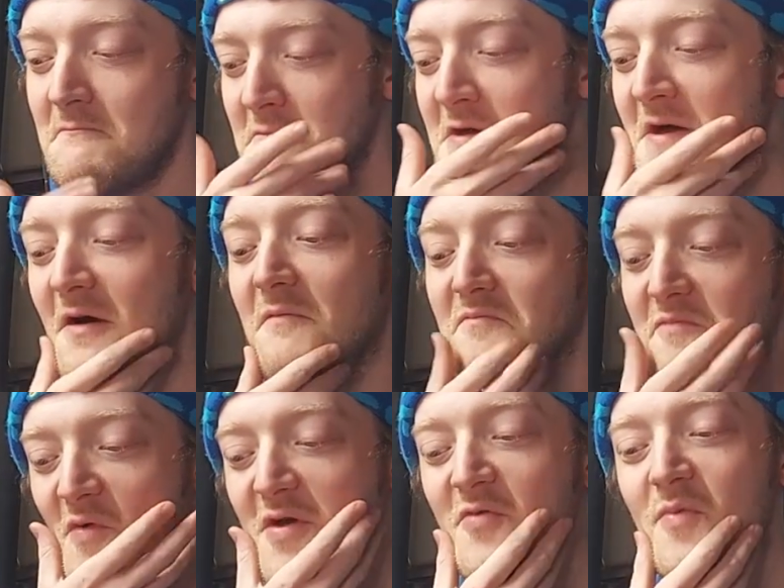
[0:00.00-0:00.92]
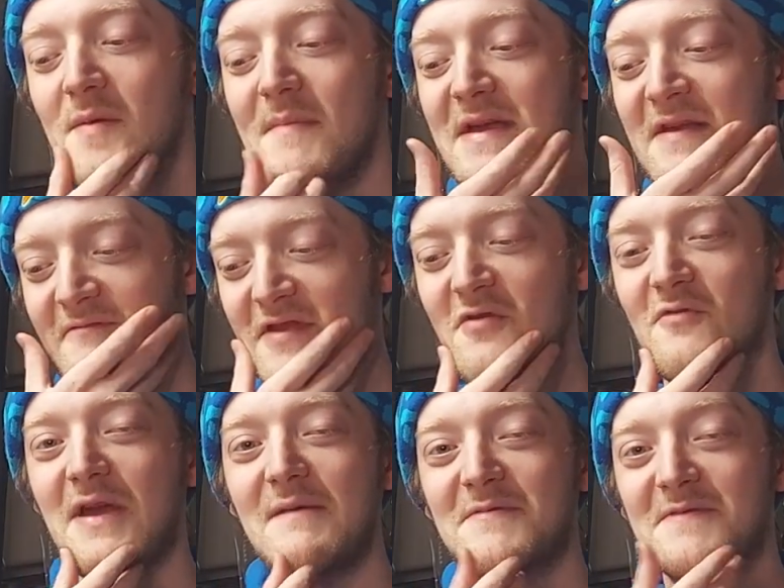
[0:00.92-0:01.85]
well, what can we make a video
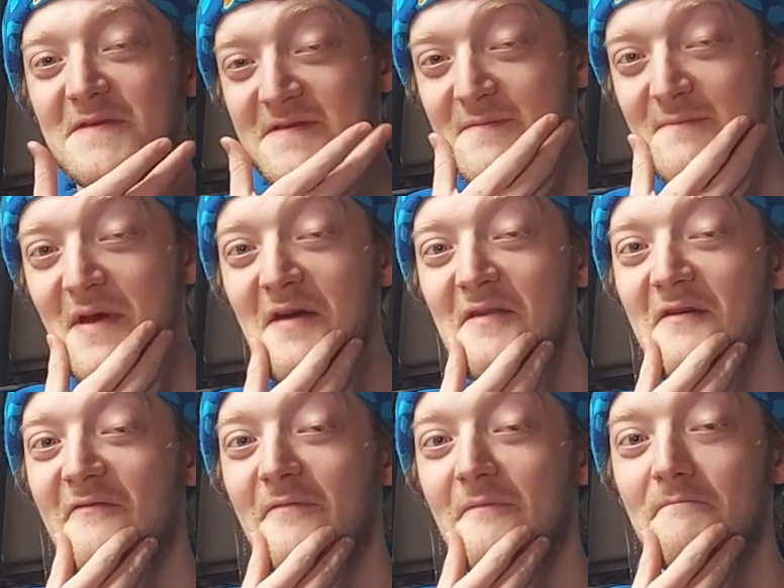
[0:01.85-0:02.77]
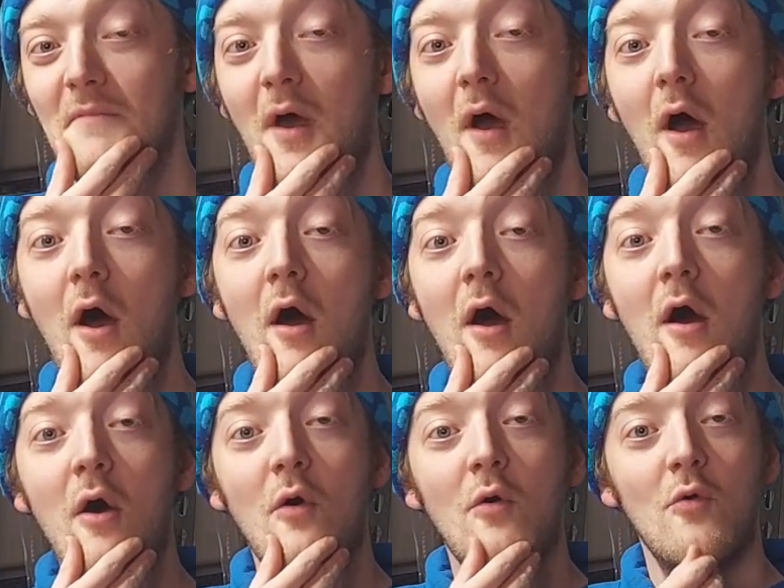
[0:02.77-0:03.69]
game system out of?
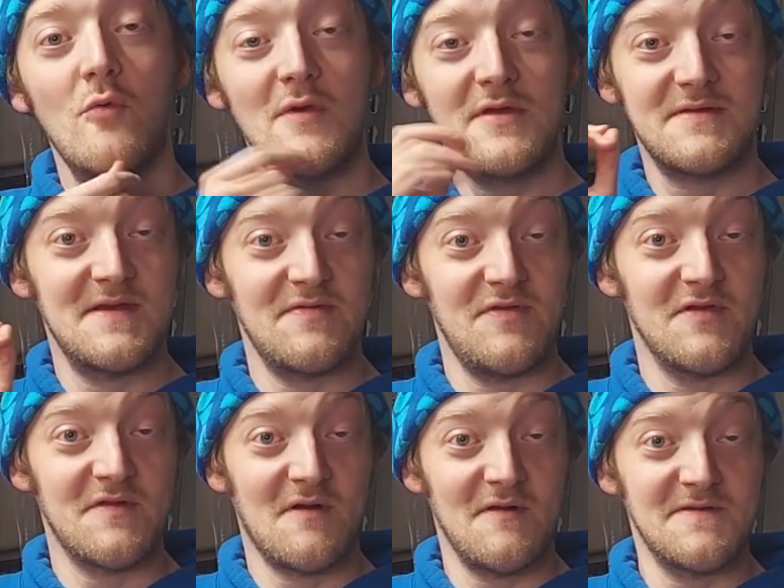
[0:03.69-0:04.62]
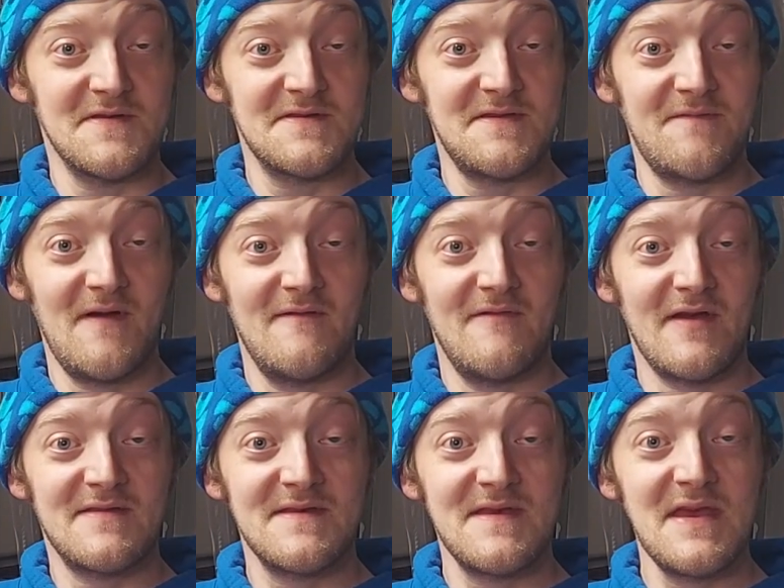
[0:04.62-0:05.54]
Oh, we could take the Atari 65
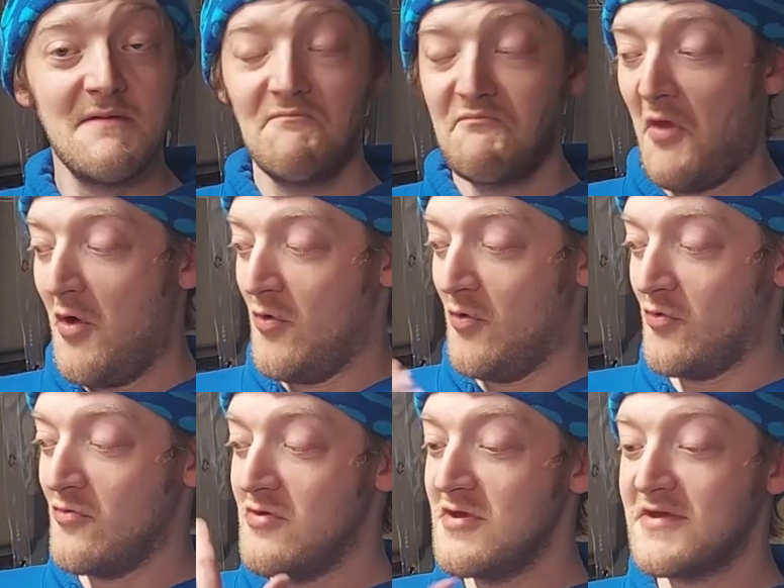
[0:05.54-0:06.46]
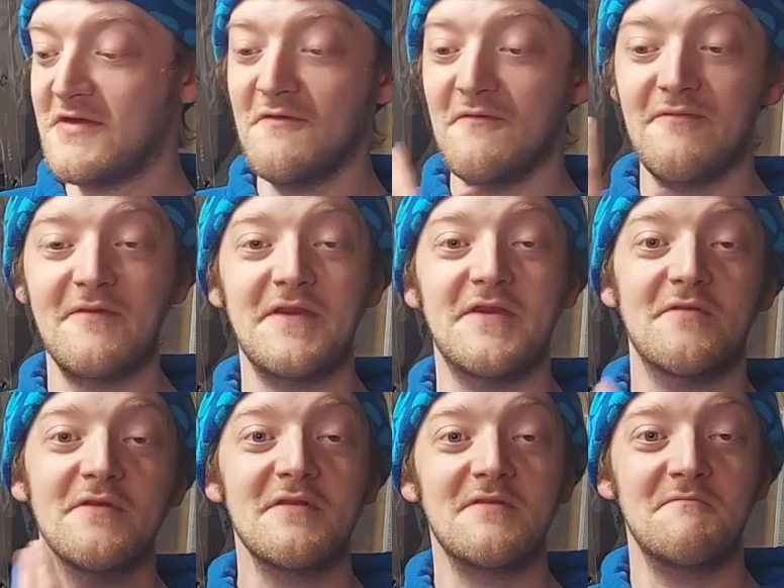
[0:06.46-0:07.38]
XE,
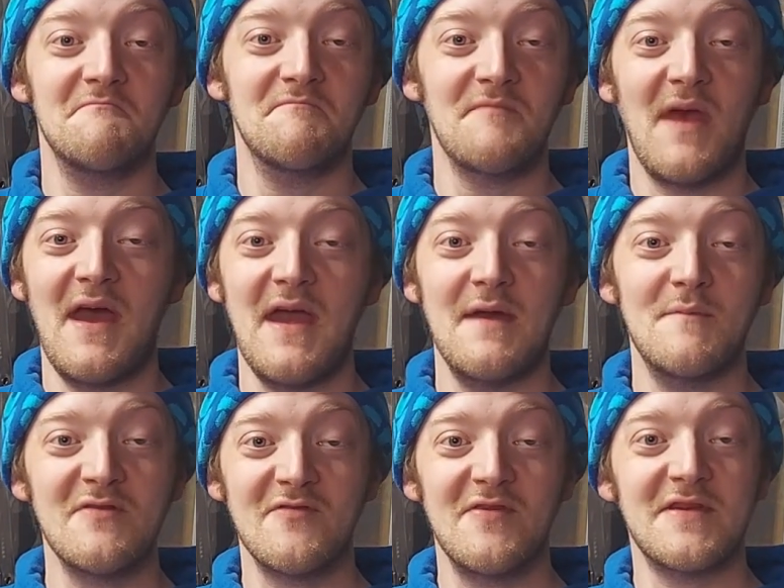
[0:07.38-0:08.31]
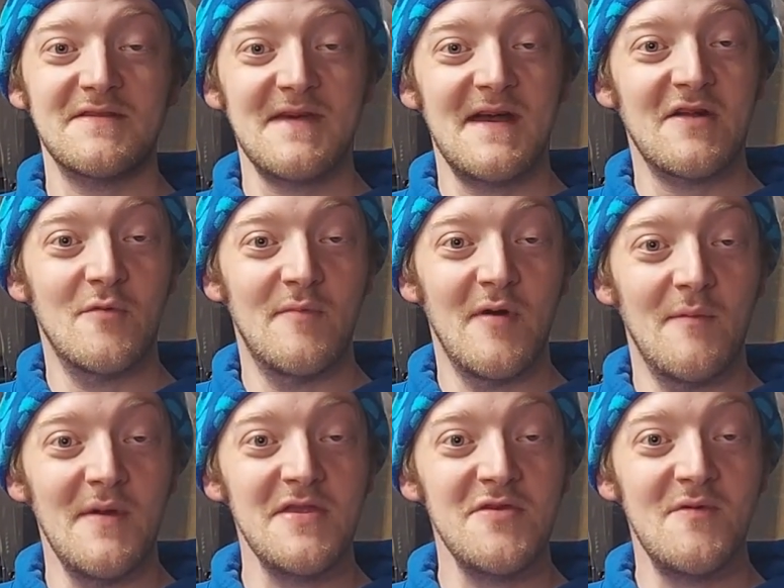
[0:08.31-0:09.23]
reconfigure it, and much like a Taco Bell
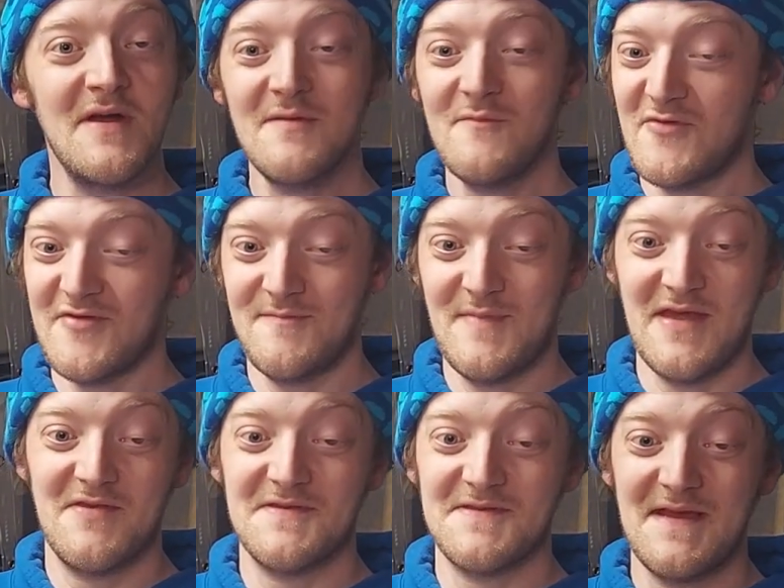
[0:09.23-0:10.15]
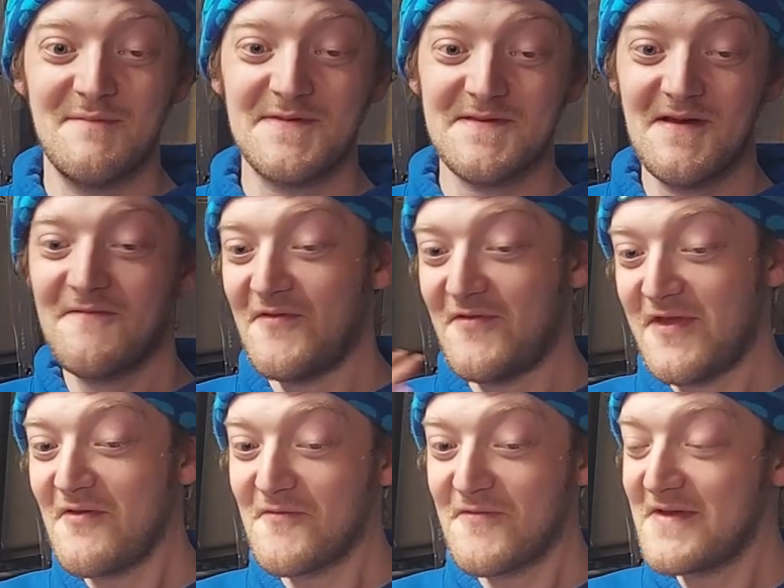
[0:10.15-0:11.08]
menu item, which is made of the same stuff that
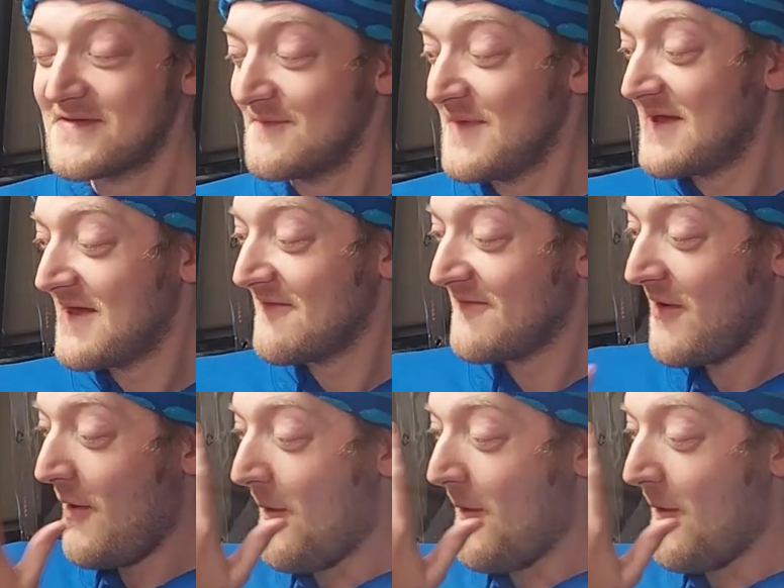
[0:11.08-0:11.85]
the other things are made of,